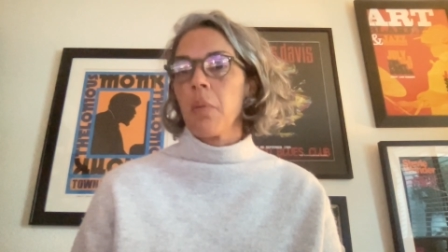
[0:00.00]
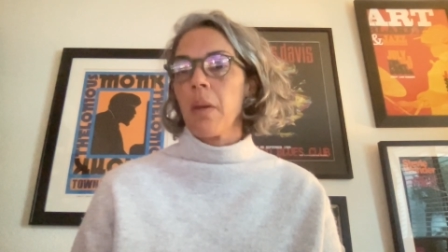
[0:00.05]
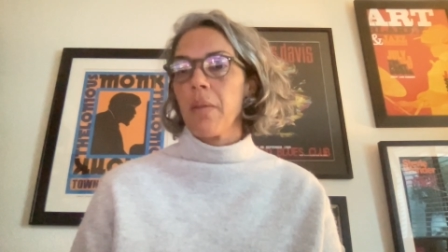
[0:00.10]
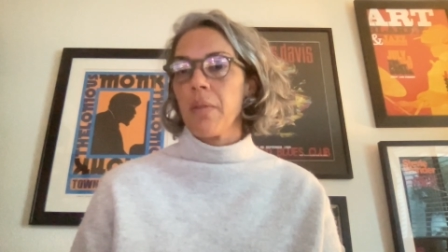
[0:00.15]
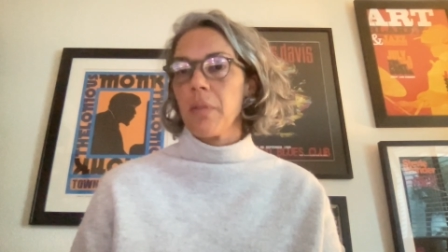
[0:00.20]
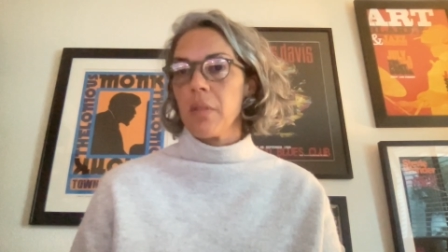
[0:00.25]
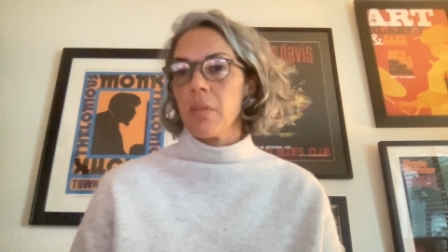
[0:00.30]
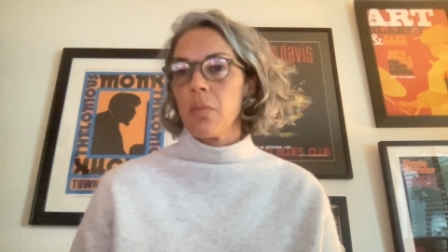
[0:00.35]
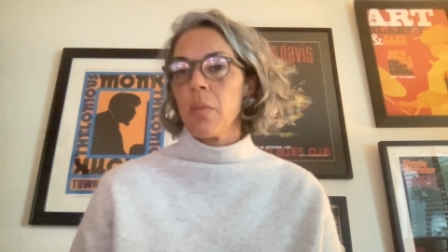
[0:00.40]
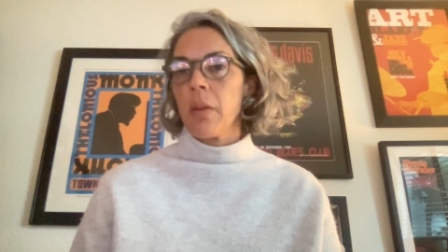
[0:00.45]

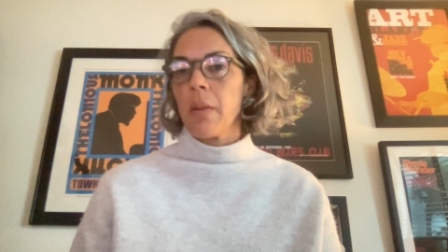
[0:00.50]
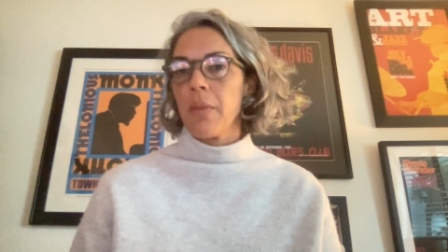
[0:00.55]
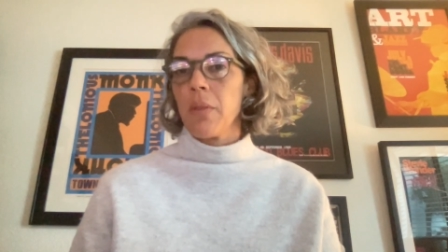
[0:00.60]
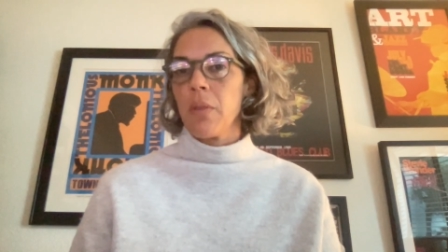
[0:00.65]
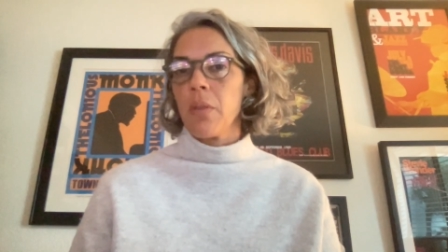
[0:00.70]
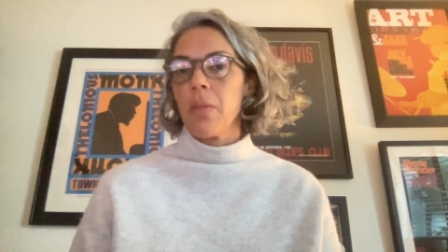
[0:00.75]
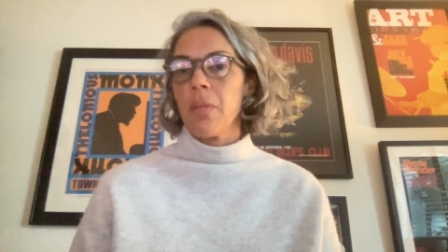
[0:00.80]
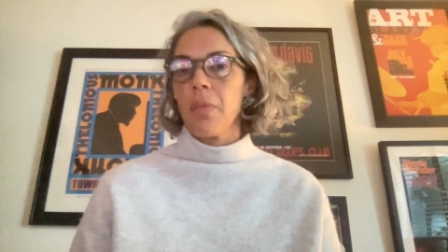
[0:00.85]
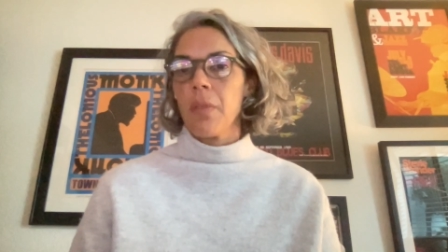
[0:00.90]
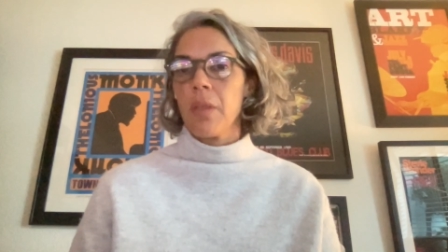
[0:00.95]

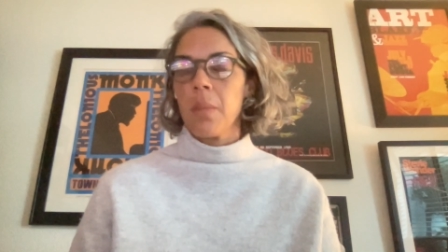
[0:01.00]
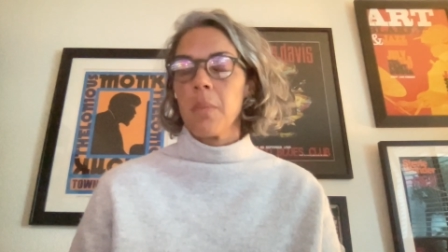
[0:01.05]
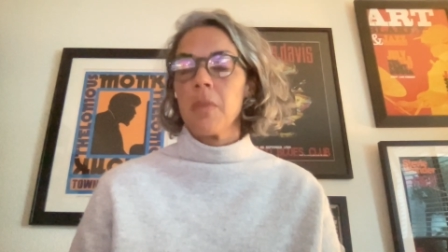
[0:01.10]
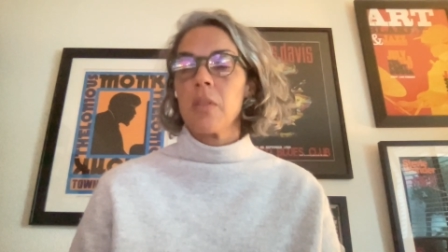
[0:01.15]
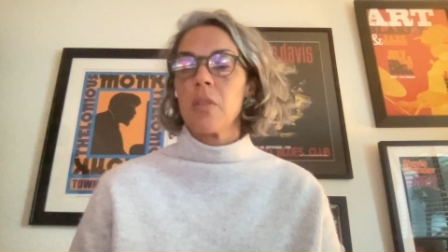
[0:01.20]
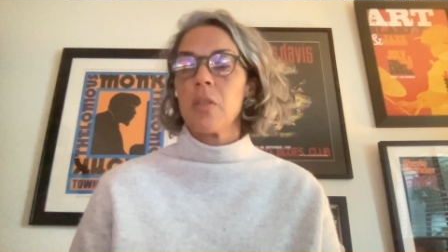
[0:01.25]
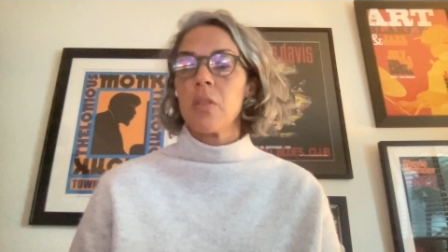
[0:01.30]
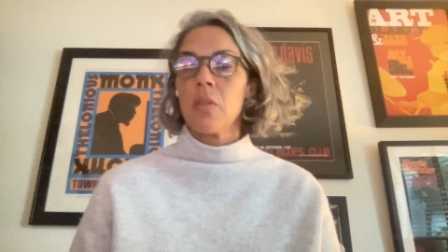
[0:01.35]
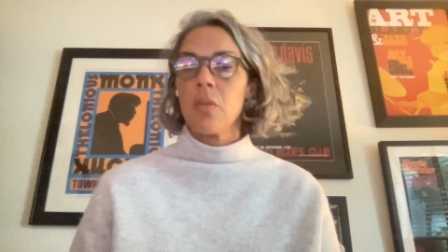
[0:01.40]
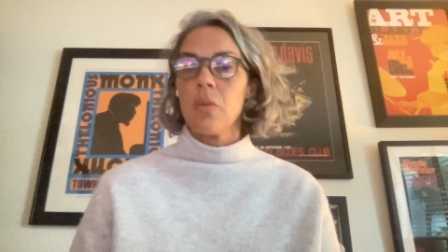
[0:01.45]
revenue for them
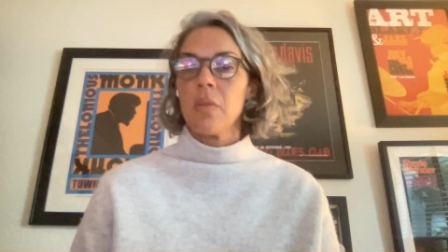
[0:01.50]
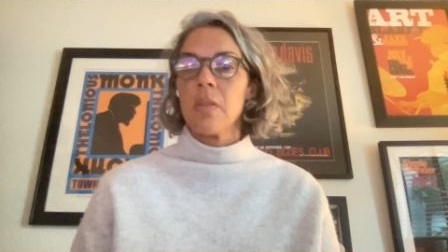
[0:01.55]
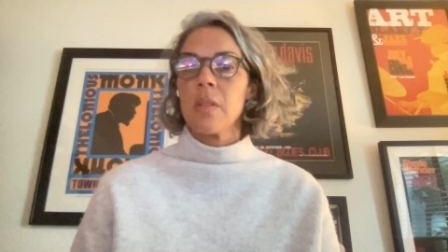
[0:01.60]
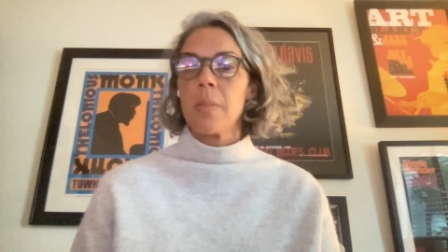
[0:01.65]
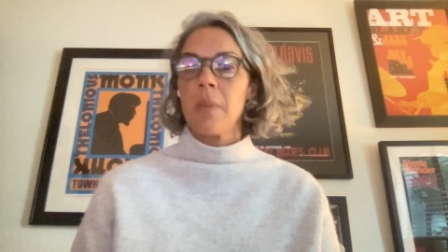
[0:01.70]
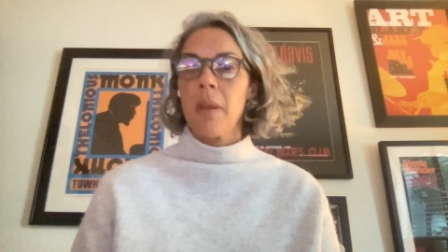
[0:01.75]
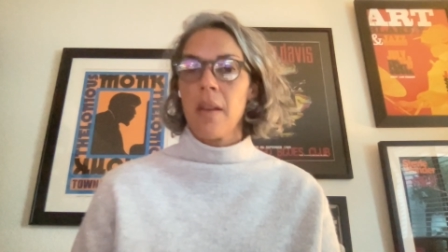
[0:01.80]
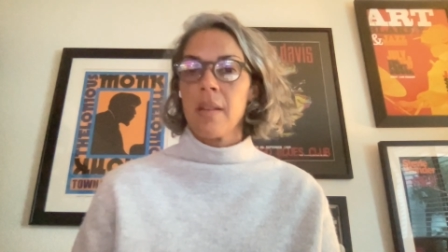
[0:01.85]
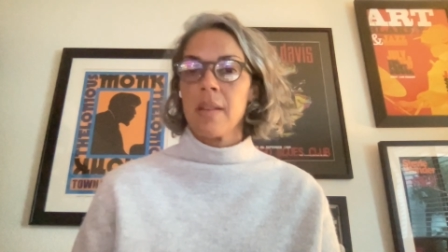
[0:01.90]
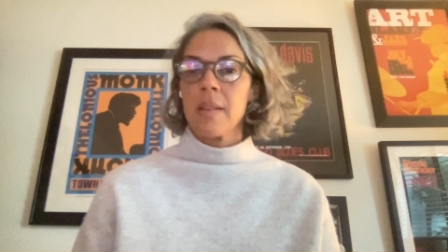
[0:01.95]
as soon as
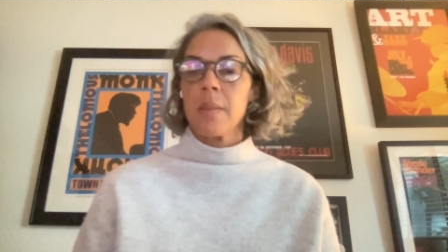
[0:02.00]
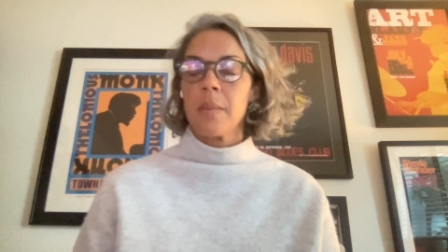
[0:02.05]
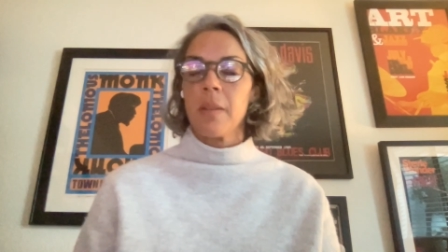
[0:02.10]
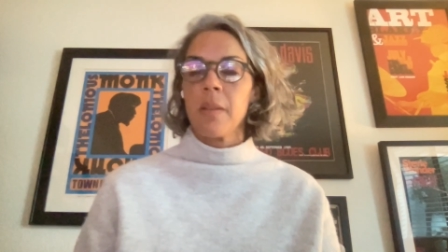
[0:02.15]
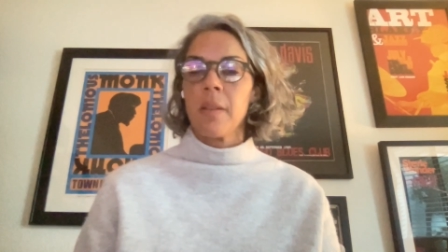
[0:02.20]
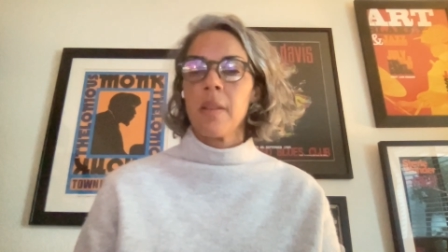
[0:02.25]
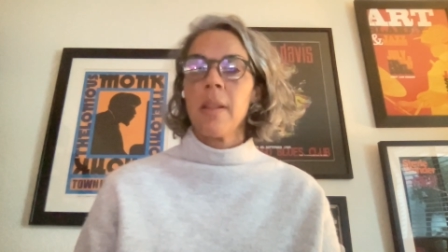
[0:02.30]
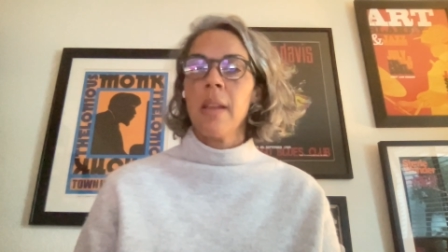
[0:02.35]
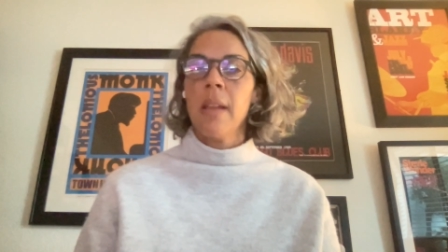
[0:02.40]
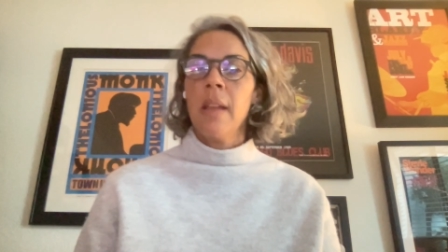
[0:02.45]

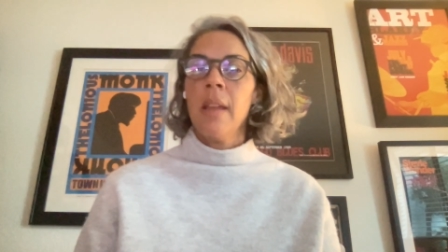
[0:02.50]
possible.